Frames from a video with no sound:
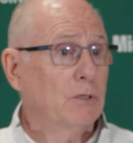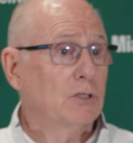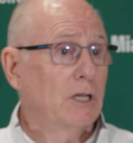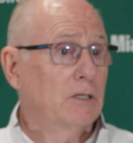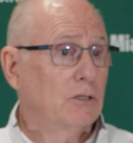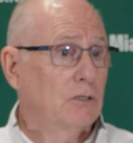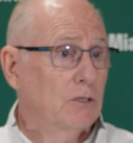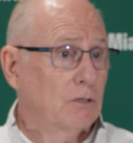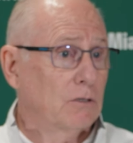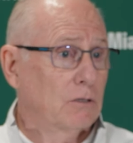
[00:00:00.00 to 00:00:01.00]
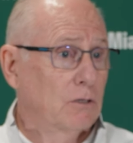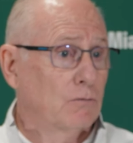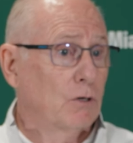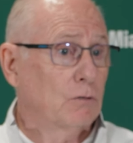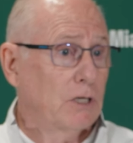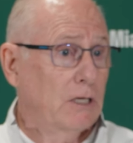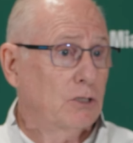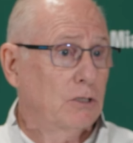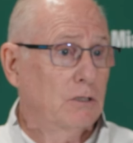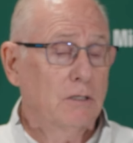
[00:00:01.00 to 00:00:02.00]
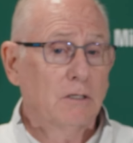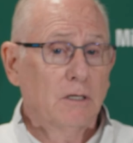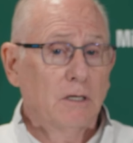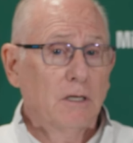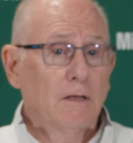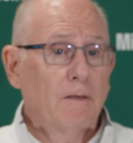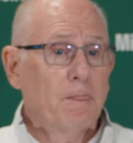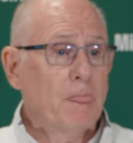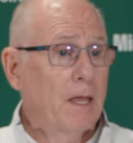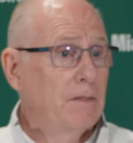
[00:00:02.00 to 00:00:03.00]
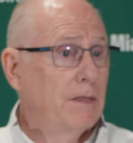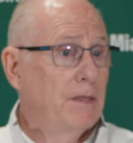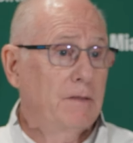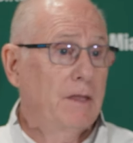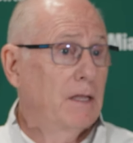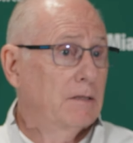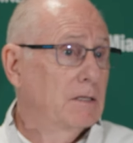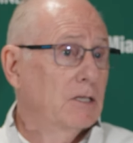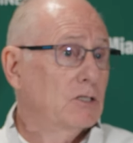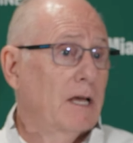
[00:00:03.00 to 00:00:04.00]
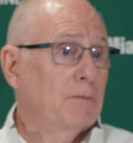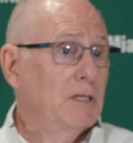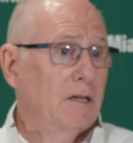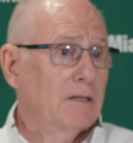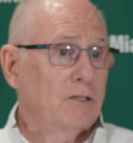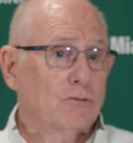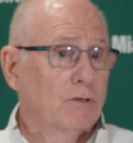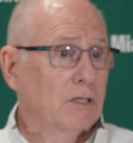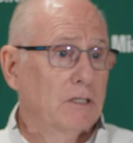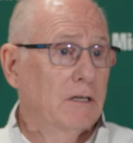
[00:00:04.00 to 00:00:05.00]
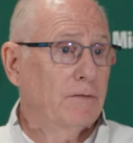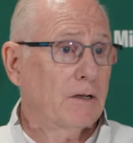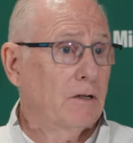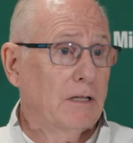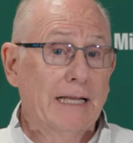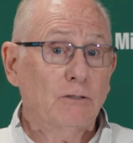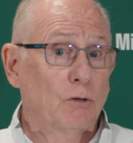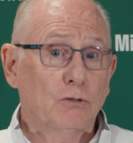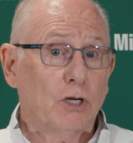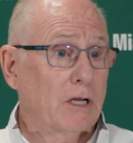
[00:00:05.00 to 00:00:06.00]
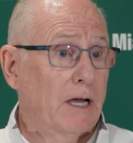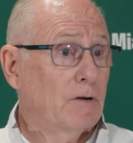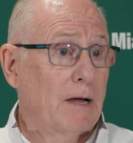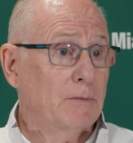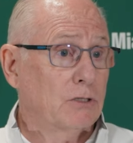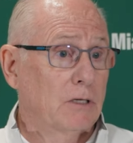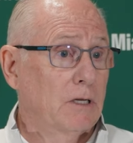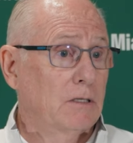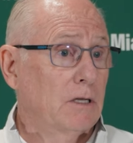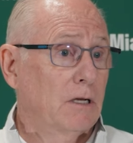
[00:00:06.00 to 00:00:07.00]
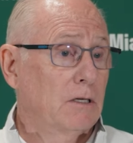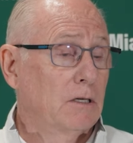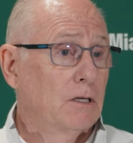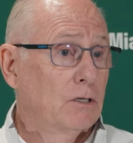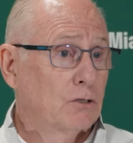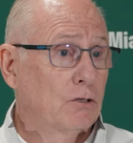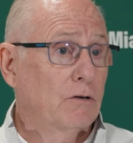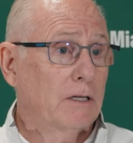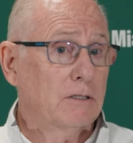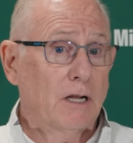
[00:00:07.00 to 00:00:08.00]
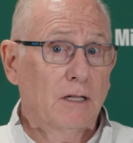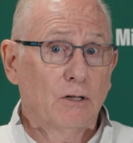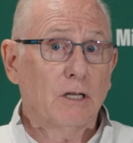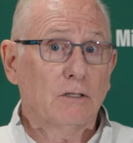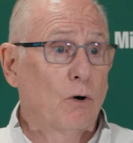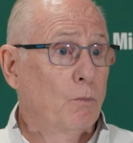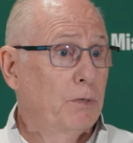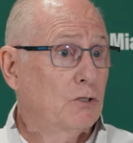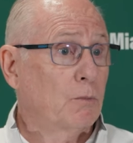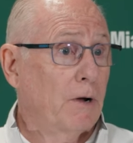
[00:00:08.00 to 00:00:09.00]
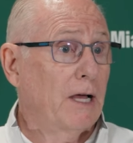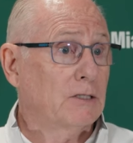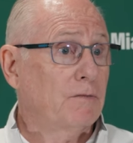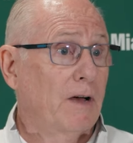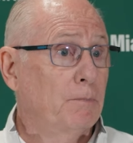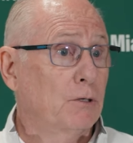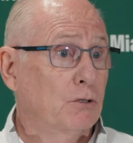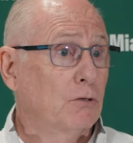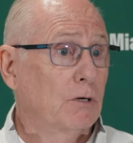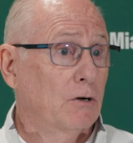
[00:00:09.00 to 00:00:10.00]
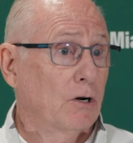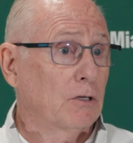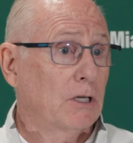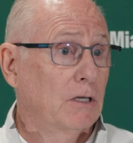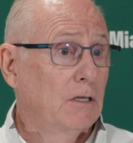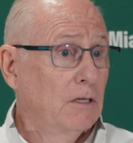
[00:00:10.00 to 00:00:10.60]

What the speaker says: You're changing your rotation. And at this time of the year, that's really difficult. I told Ja'Kai Robinson at the shoot-around today, look, don't be surprised if I put you in early.